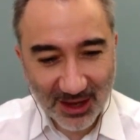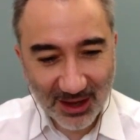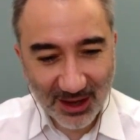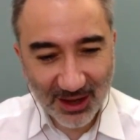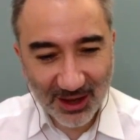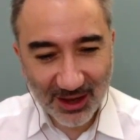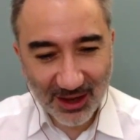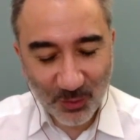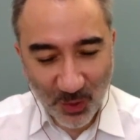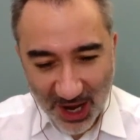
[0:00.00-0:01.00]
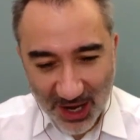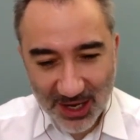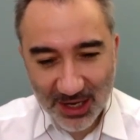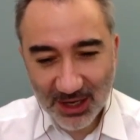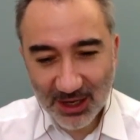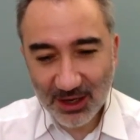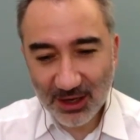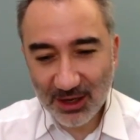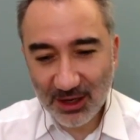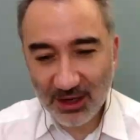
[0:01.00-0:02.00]
Why?
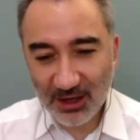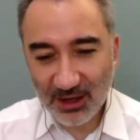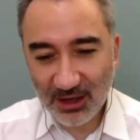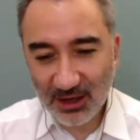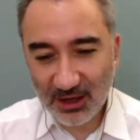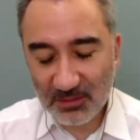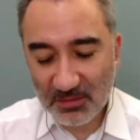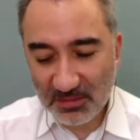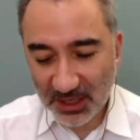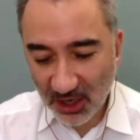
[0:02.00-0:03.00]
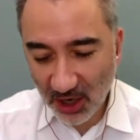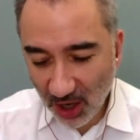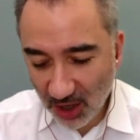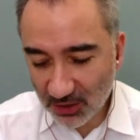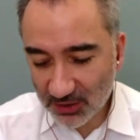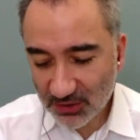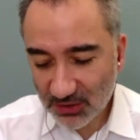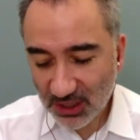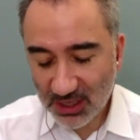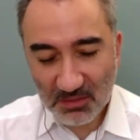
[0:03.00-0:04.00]
Because
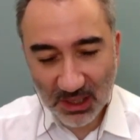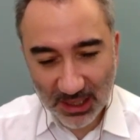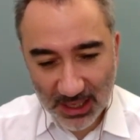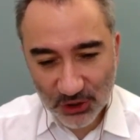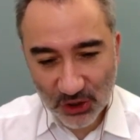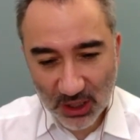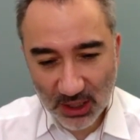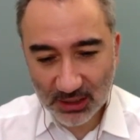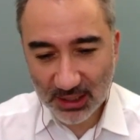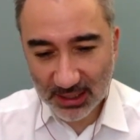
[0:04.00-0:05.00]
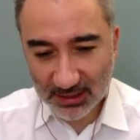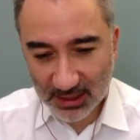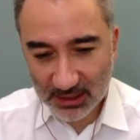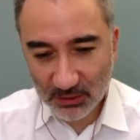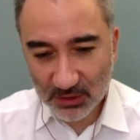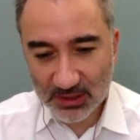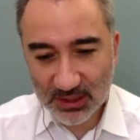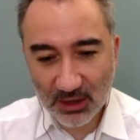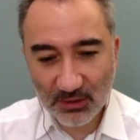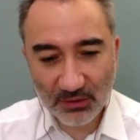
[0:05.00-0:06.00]
in Malaysia, like they do in
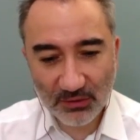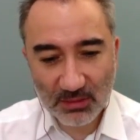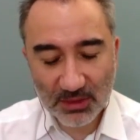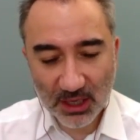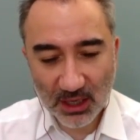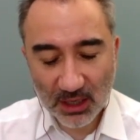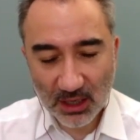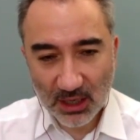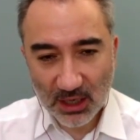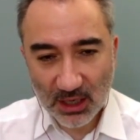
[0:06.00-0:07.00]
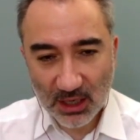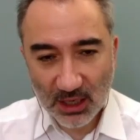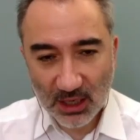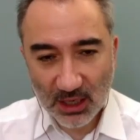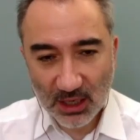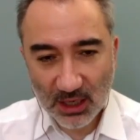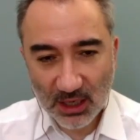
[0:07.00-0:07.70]
Saudi Arabia, they